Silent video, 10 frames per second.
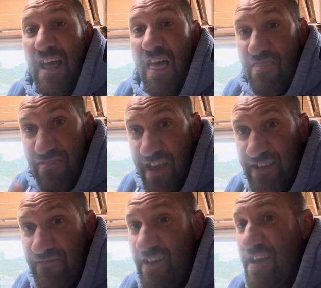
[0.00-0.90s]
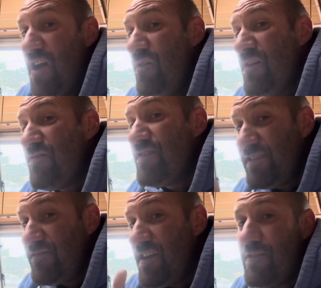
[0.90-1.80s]
This video
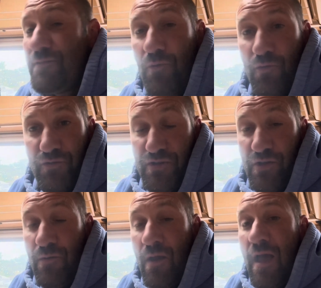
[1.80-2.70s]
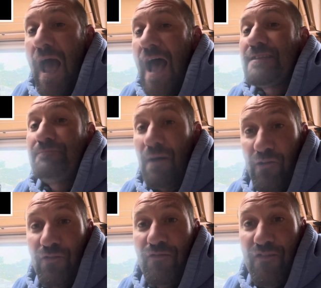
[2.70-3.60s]
is brought to you as
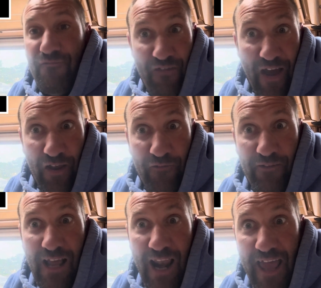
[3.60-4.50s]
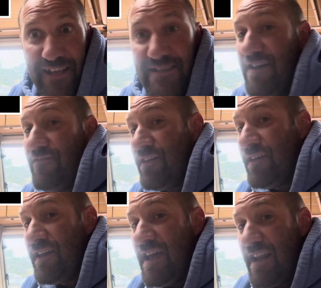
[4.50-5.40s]
part of the Vanother Collective.
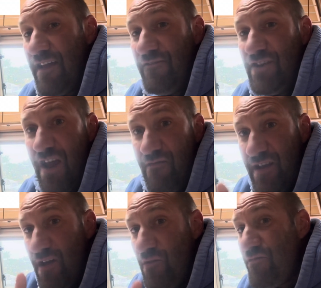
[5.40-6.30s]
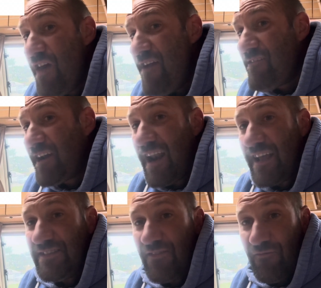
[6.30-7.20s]
Now, if you don't know, they're a
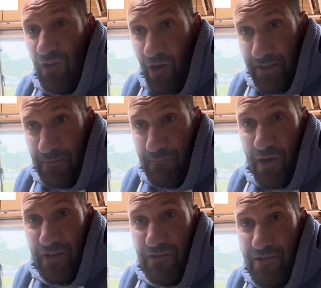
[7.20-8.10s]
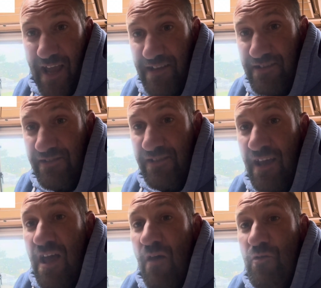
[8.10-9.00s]
collective of like-minded creators.
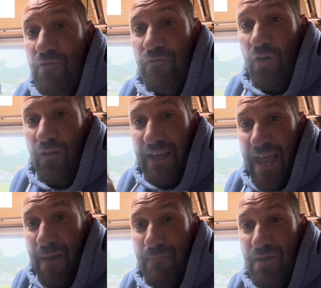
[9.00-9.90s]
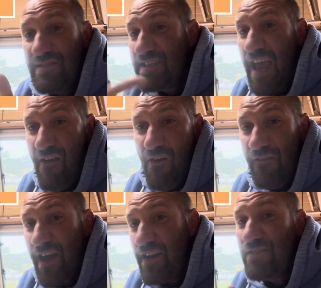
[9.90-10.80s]
You've got campers,
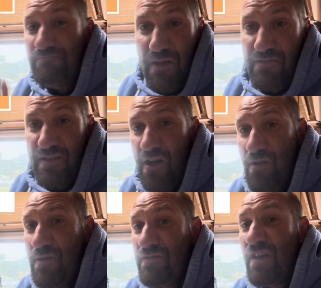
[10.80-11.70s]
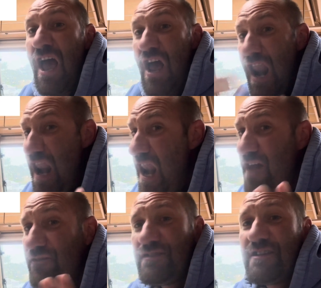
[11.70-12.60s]
caravanners, motorhomers,
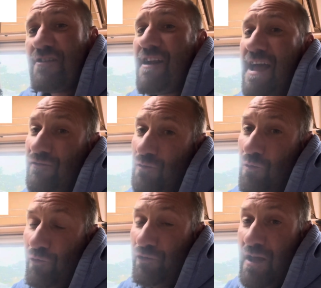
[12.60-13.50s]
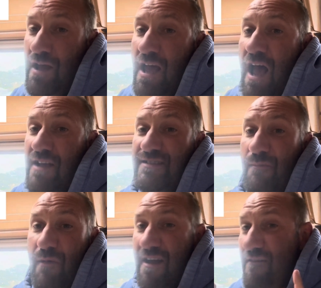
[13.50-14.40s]
lovers of the great outdoors.
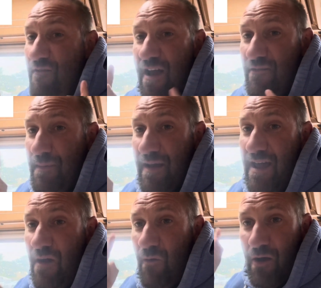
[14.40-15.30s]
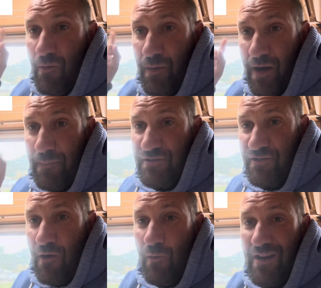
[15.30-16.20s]
Somewhere around about now, I will put up a
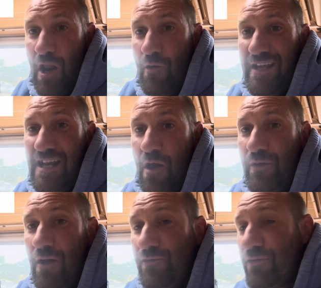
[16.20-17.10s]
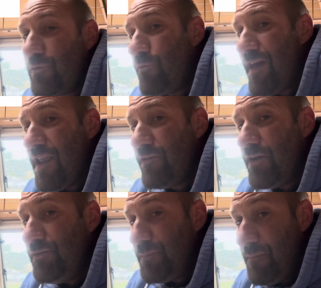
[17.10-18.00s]
scrolly logy logos of all their
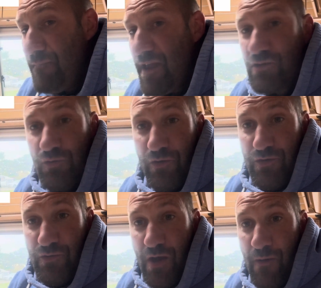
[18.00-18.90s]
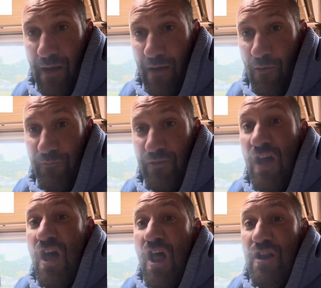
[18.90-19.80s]
logos, but make sure you go out and
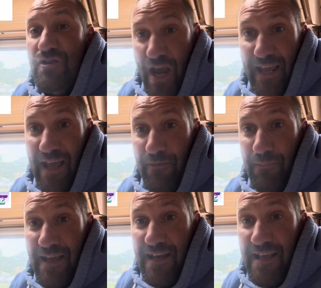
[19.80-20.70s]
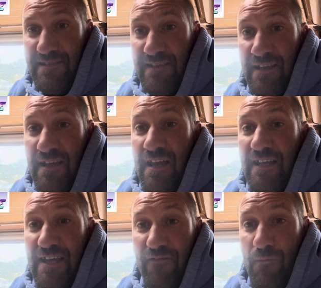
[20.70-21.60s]
check out the playlist.
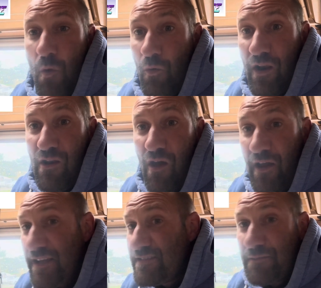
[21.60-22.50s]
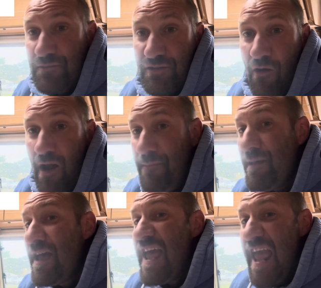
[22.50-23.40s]
Give them all a like, subscribe,
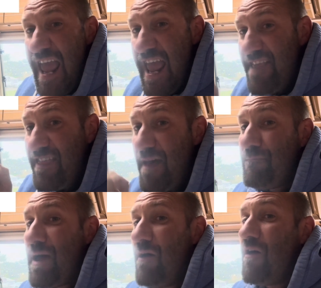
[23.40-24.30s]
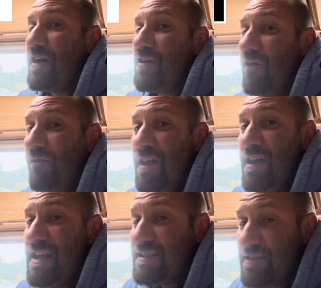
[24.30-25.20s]
hit that bell icon
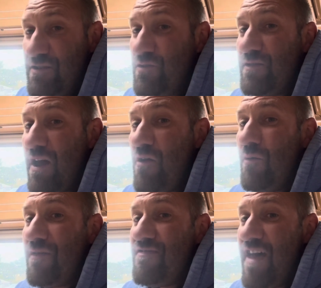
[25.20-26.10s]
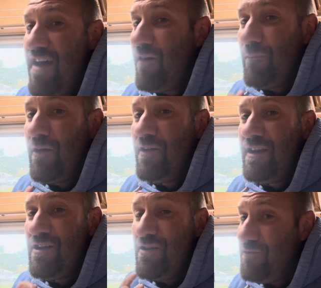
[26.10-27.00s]
so you know when they've uploaded
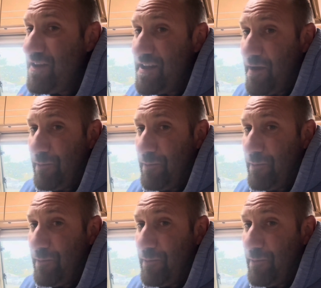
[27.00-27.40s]
a new video.